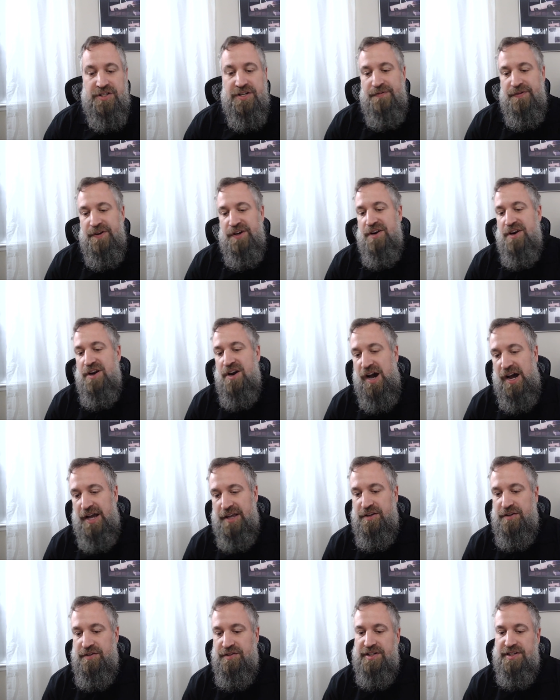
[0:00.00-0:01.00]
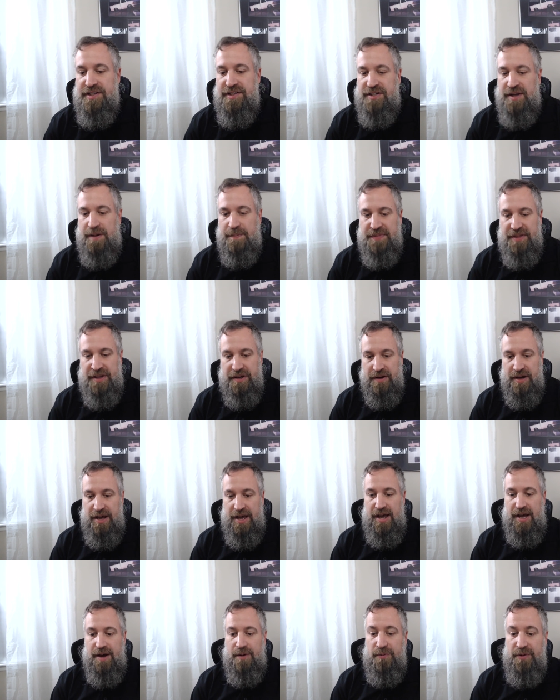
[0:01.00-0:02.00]
if you're not using something
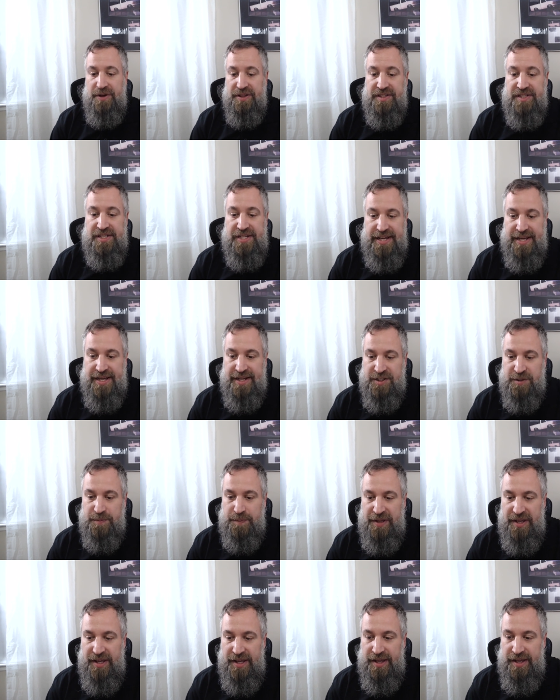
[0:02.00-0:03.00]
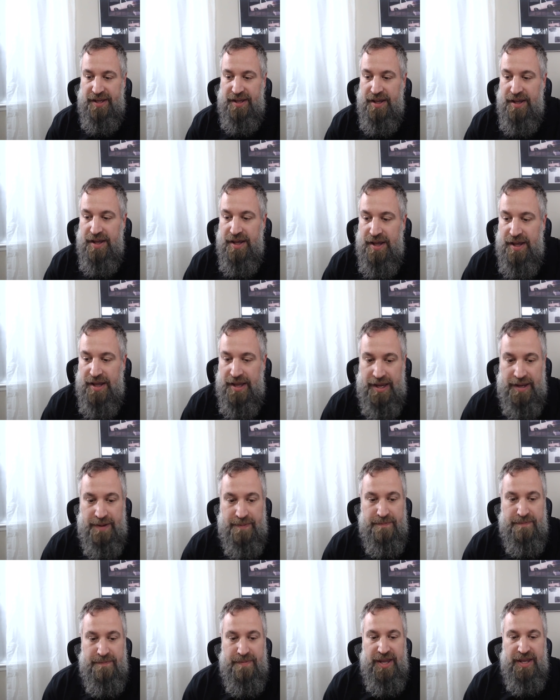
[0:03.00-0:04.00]
with DSP.
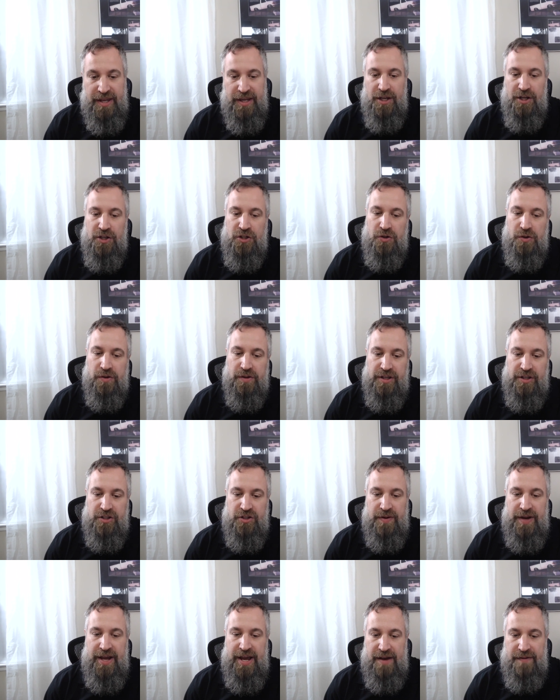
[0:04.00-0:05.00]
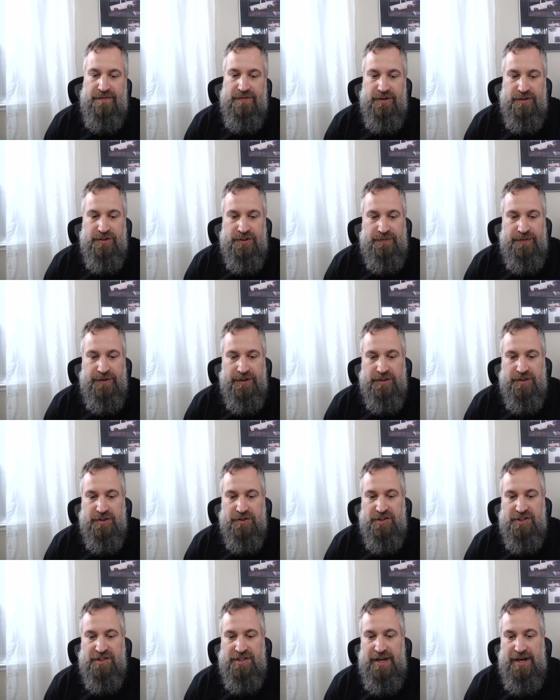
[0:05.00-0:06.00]
And making sure that you have those
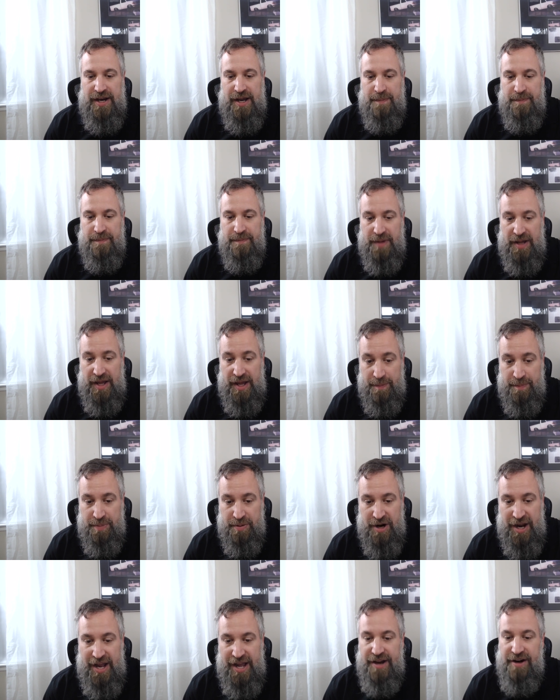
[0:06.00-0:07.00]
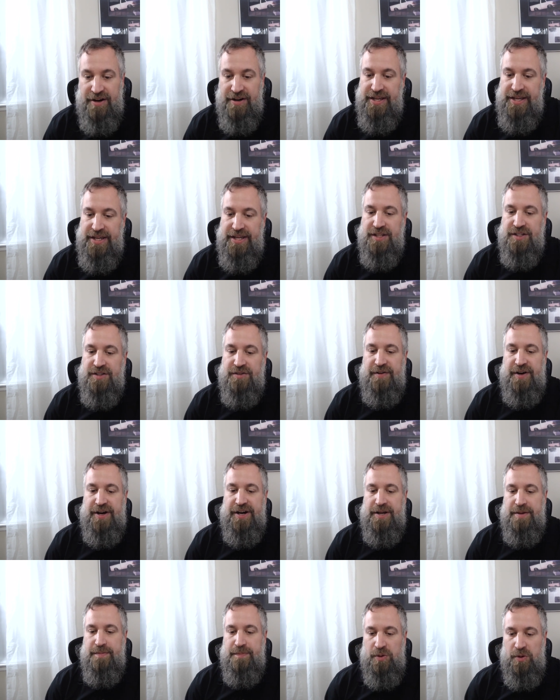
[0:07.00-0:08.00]
filters set up prior is
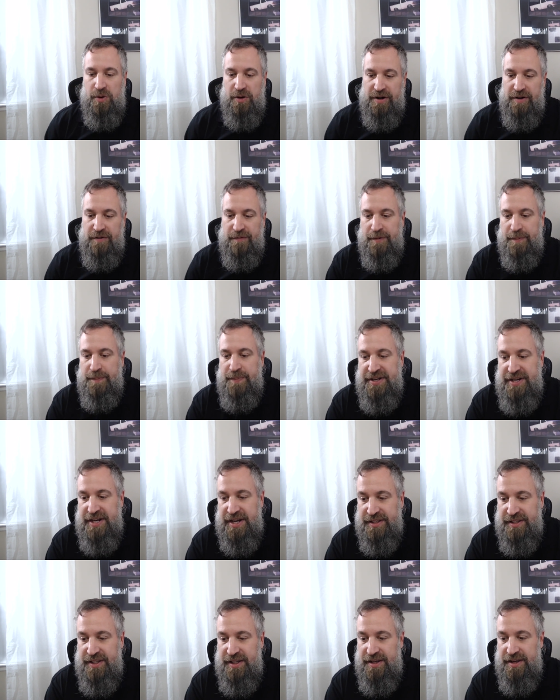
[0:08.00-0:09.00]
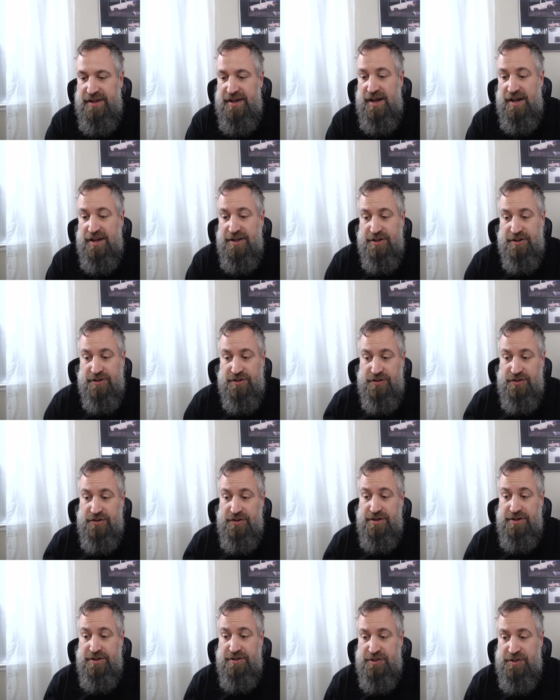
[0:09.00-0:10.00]
very important for protecting
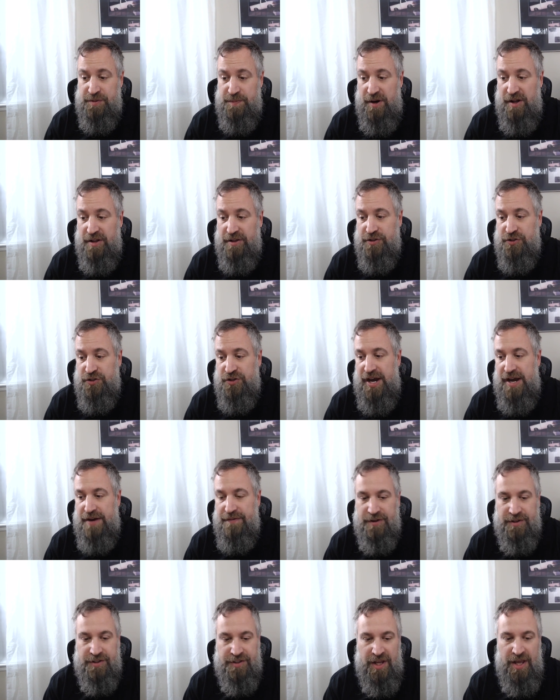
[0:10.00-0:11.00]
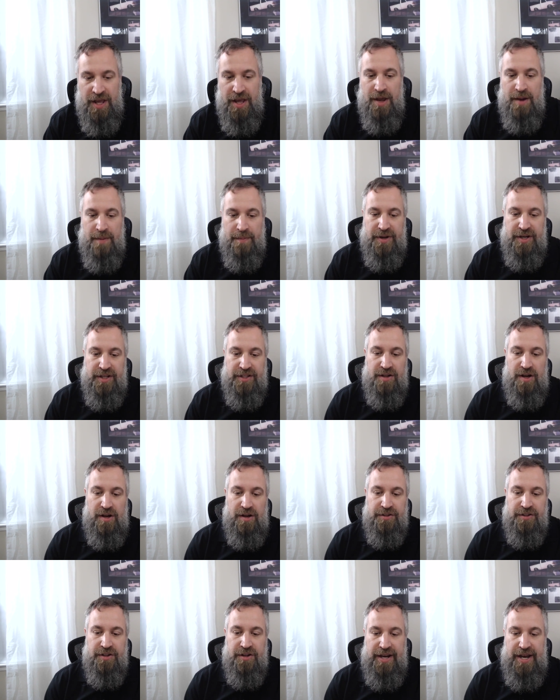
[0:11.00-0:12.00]
your smaller drivers, but it's
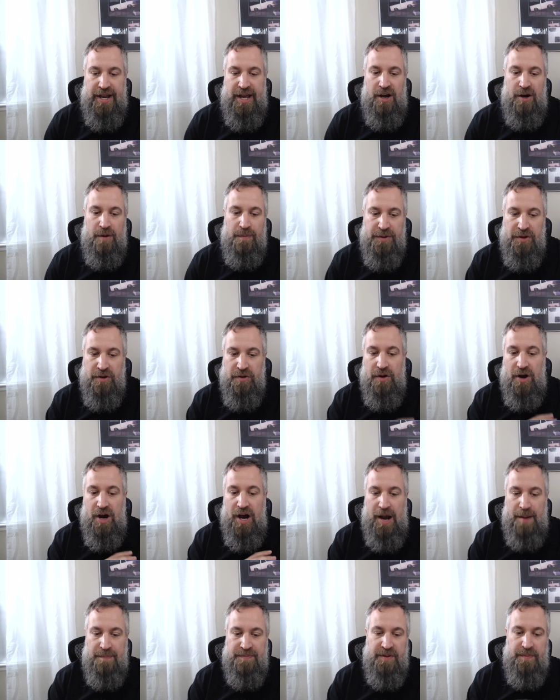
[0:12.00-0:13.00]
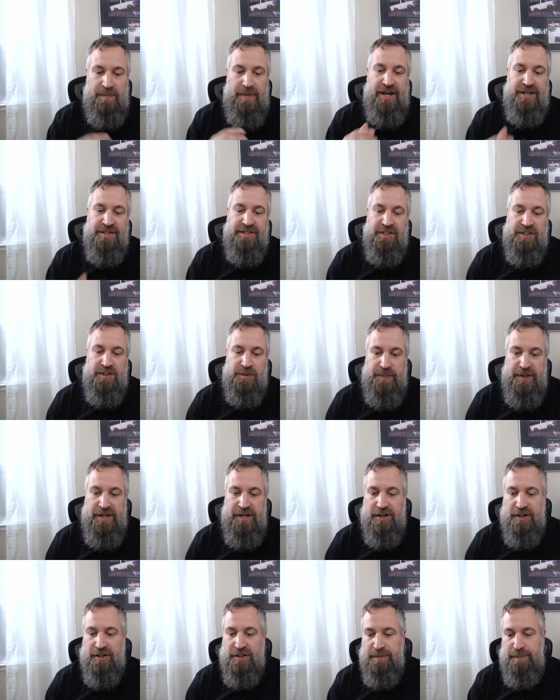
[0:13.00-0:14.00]
also going to help you optimize the
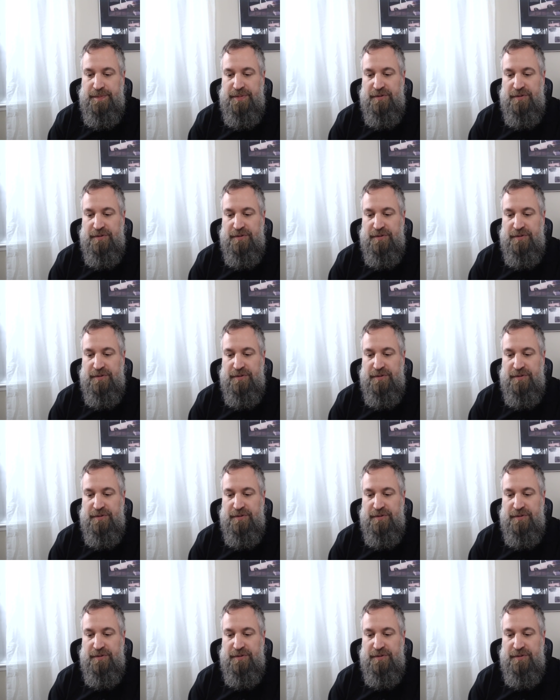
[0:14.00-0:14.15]
speaker to